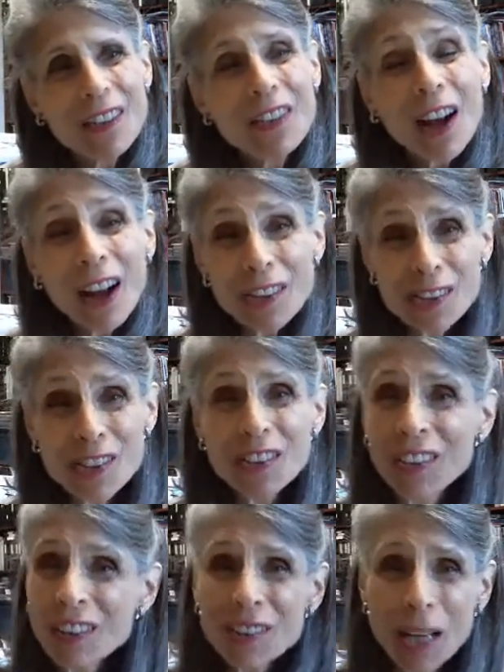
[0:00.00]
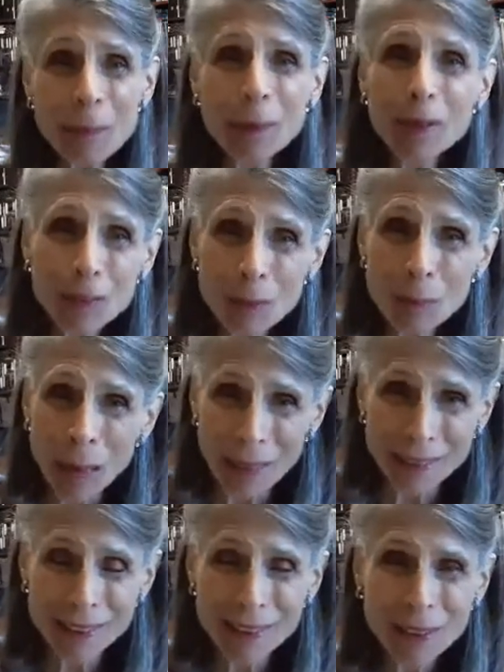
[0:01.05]
Thus, this coming Shabbat,
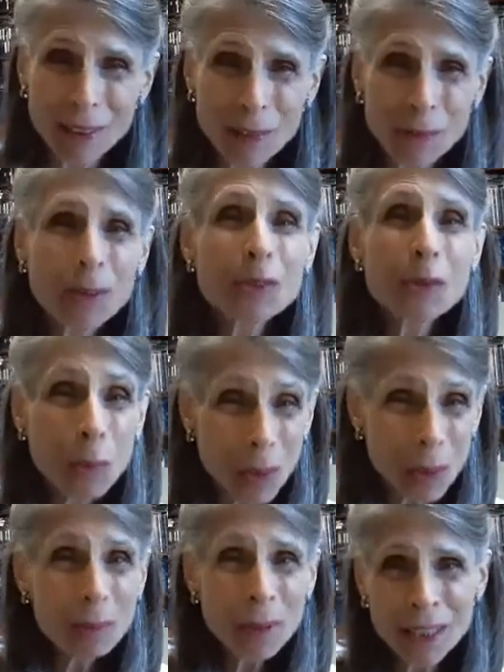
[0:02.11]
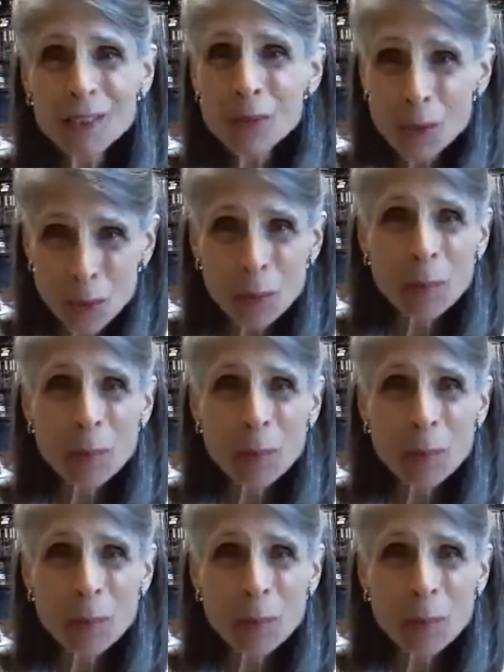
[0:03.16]
which will be Tu